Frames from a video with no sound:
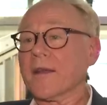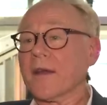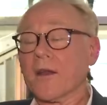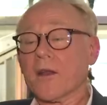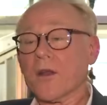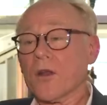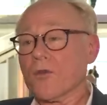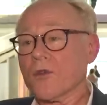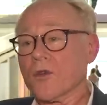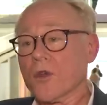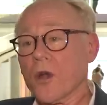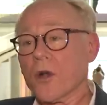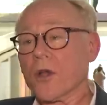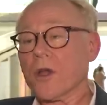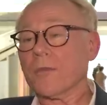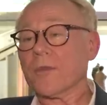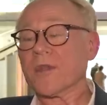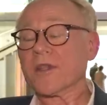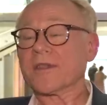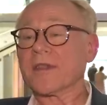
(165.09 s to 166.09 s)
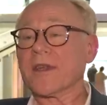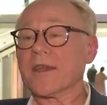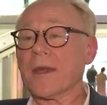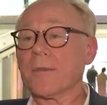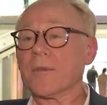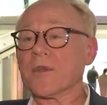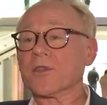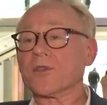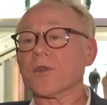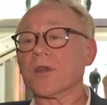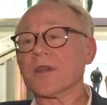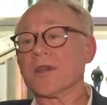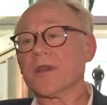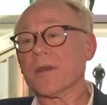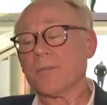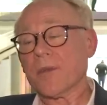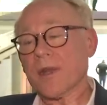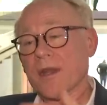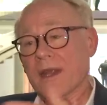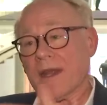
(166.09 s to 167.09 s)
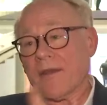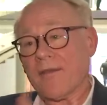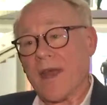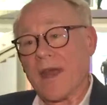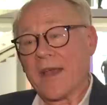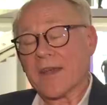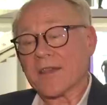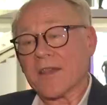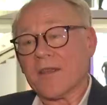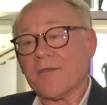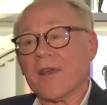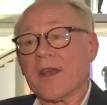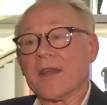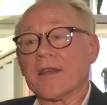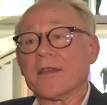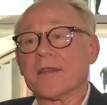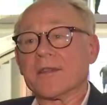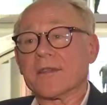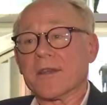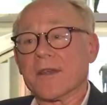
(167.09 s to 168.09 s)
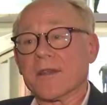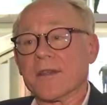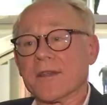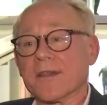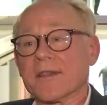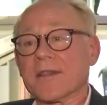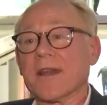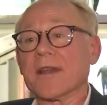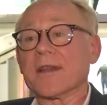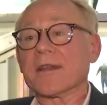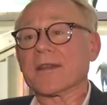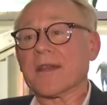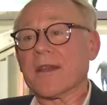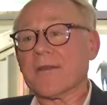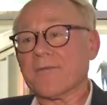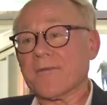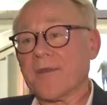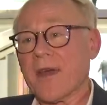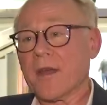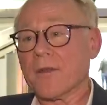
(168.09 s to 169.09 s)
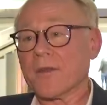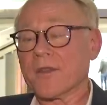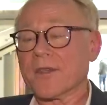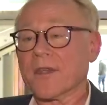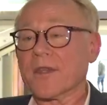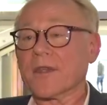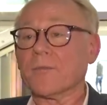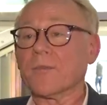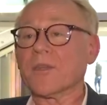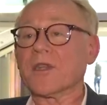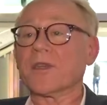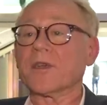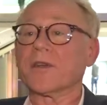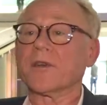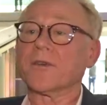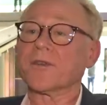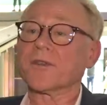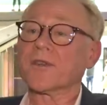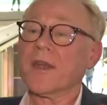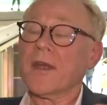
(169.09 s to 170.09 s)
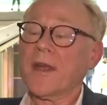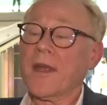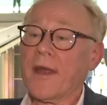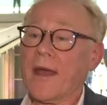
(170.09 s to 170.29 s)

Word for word: There are no documents to demonstrate it, but they've excavated certain sites, they've found certain materials,